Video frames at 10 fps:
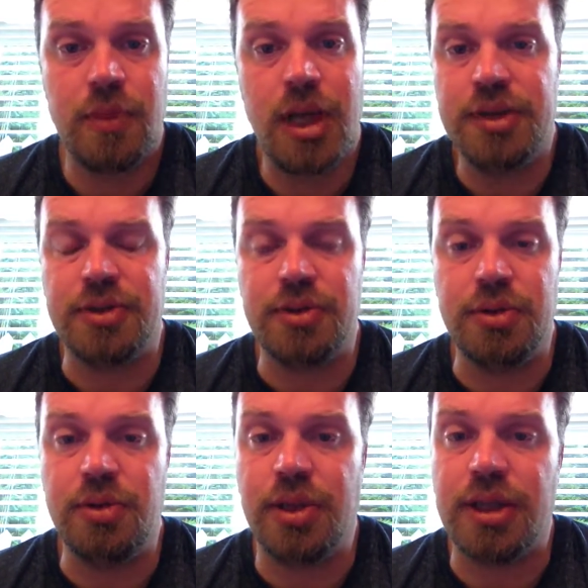as you
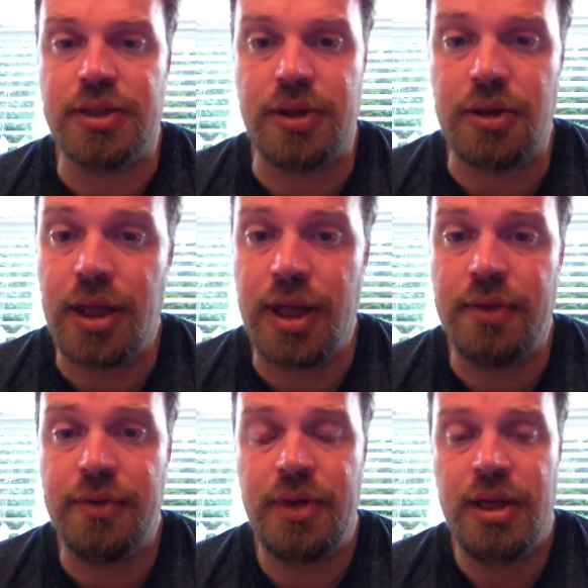do things in your
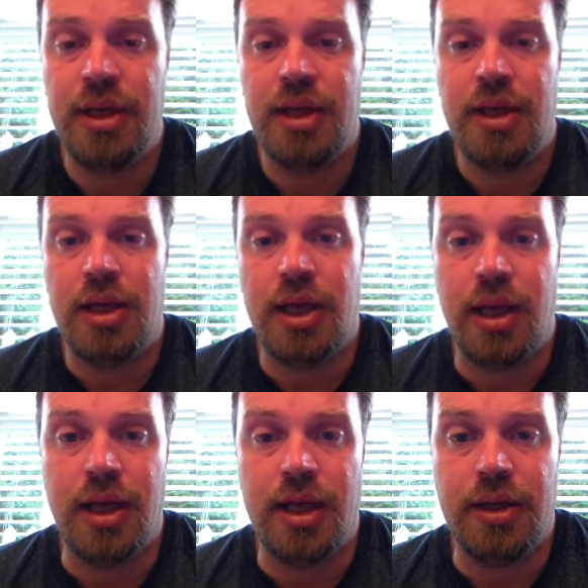life,
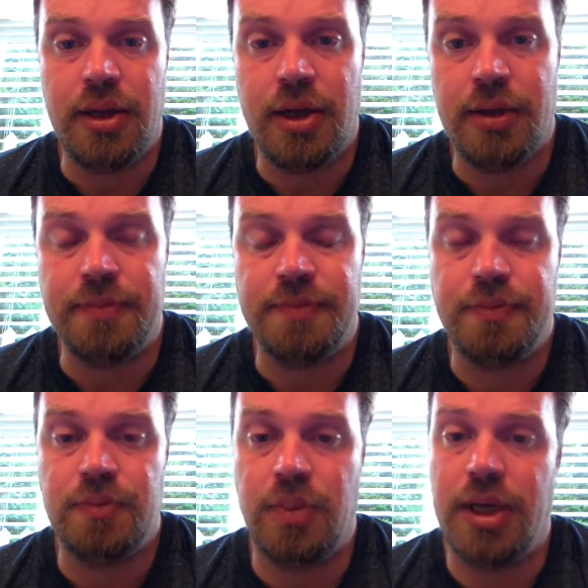and
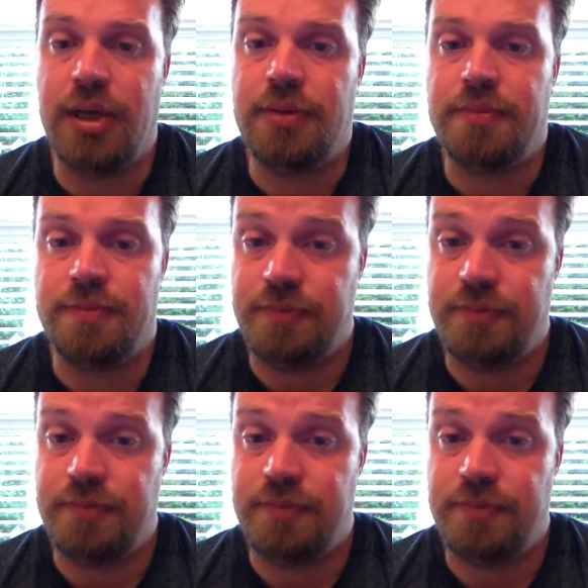when